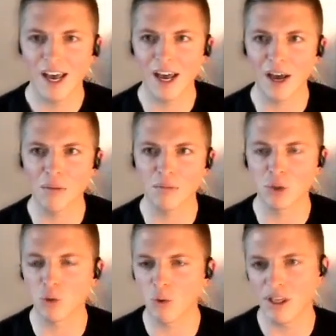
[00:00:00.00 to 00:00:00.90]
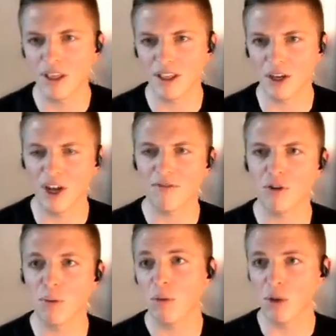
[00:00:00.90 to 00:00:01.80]
So one thing that you'll
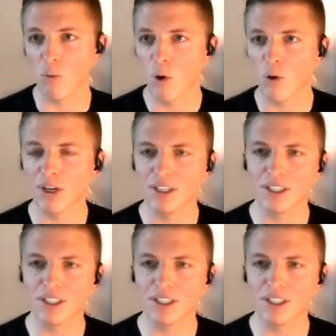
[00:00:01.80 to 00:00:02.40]
have to remember that won't